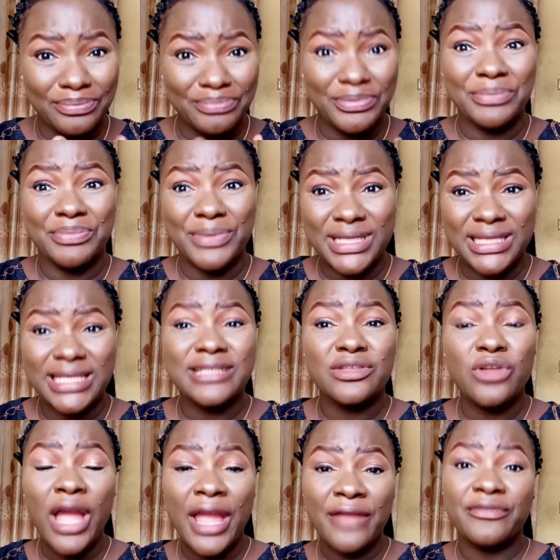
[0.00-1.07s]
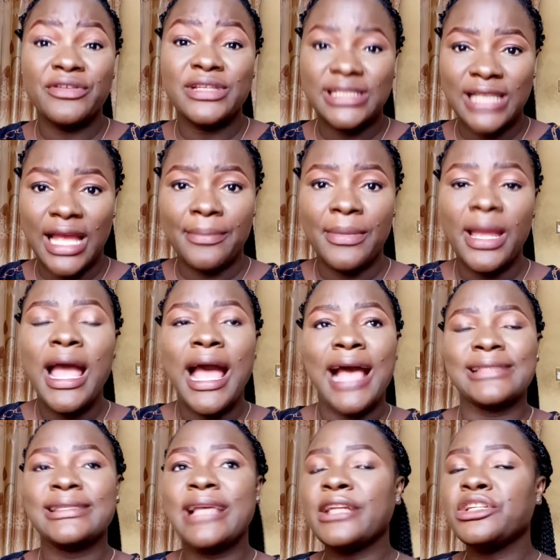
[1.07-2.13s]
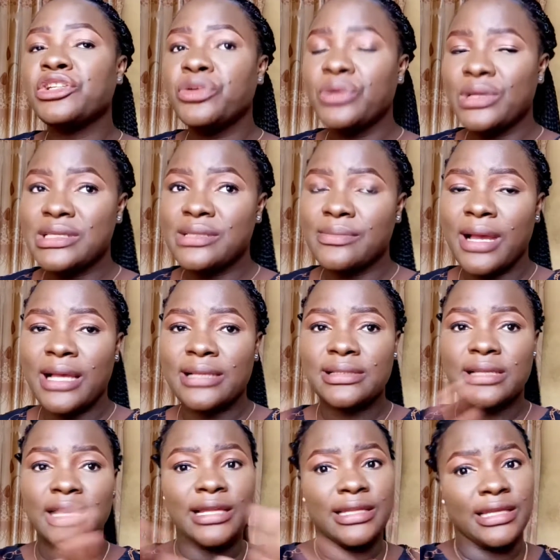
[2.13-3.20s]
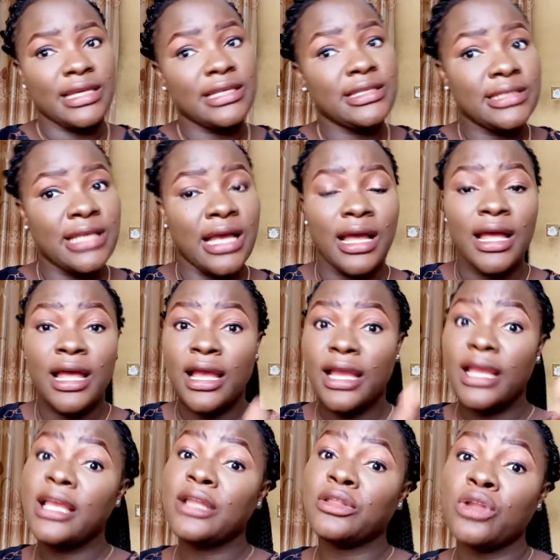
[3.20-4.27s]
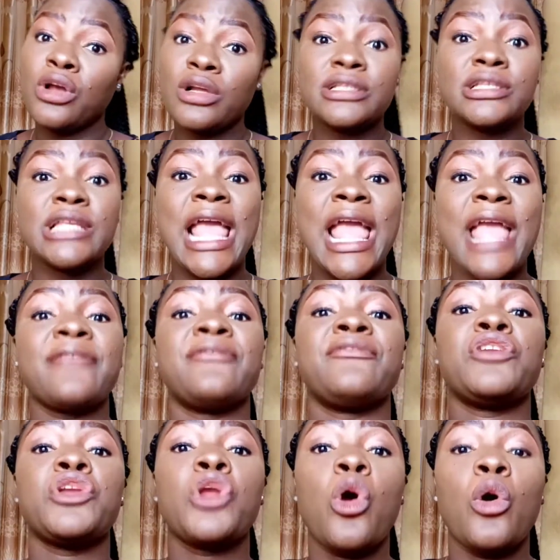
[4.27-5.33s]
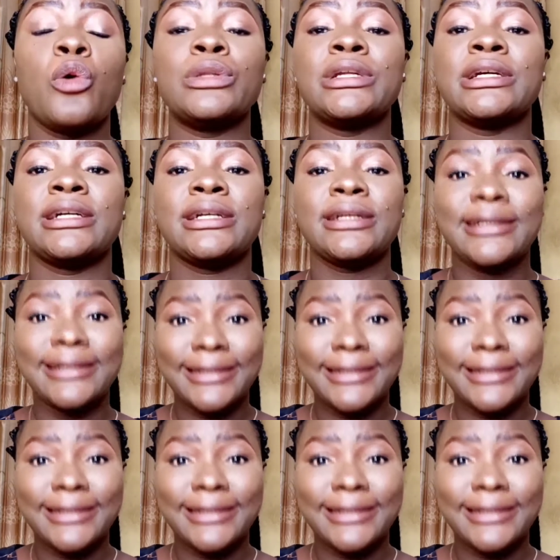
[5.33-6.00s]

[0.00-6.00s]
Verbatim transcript: it's not every time. Aside Christmas and Easter, not every other